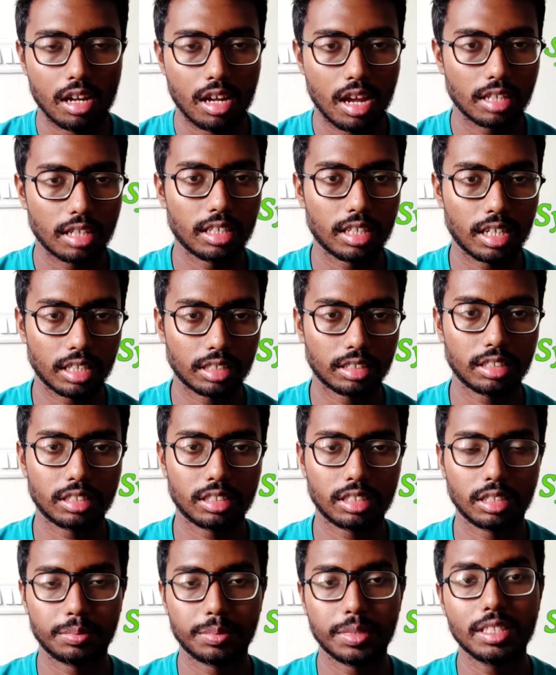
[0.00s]
And the next
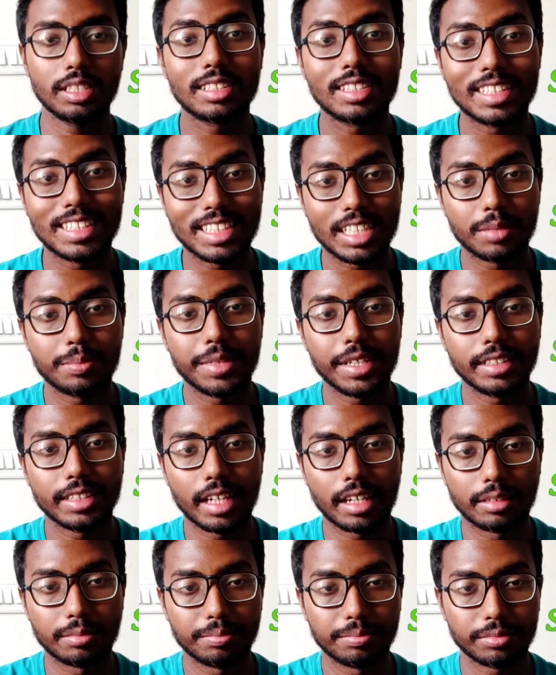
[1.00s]
step is system
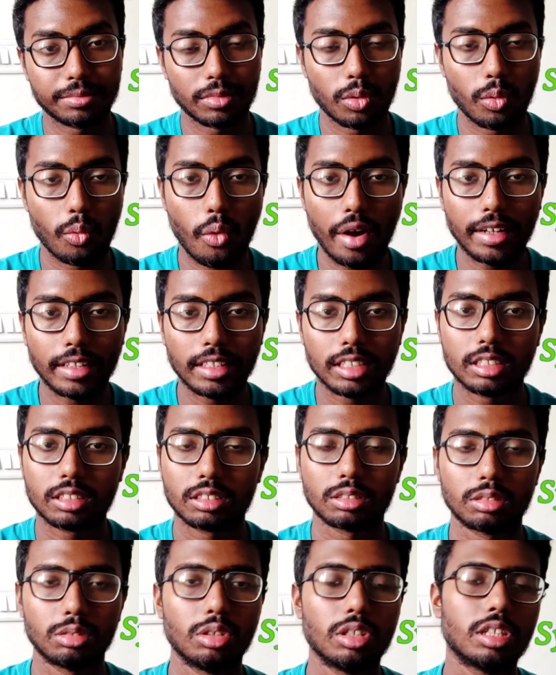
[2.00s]
design. What is
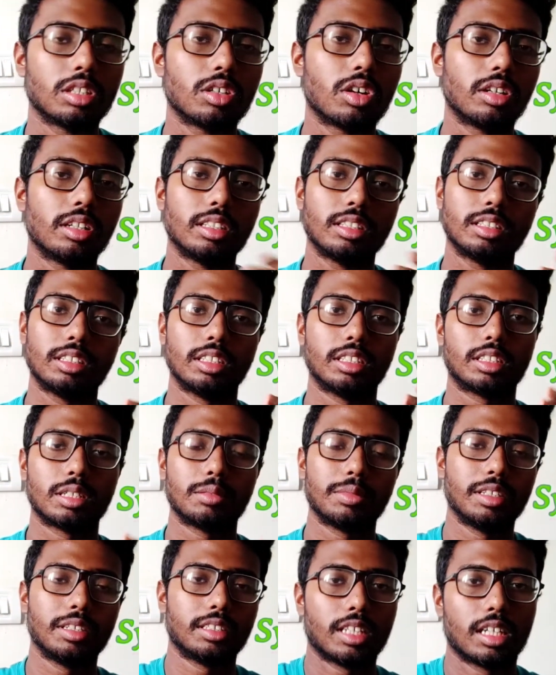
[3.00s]
going on in
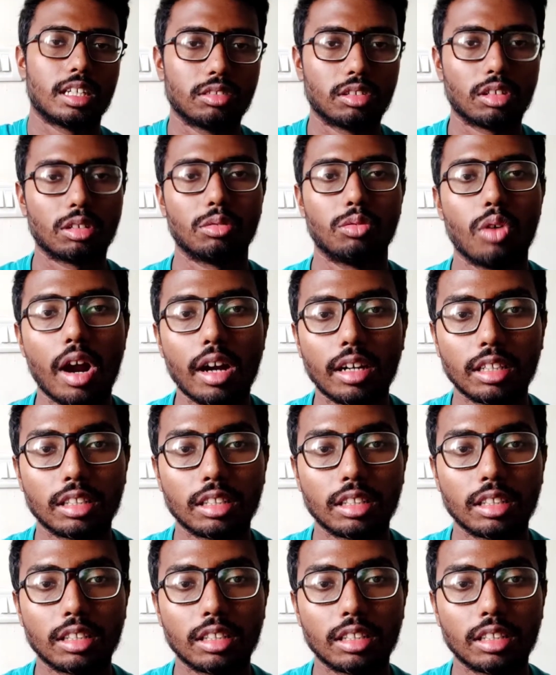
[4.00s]
system design, or what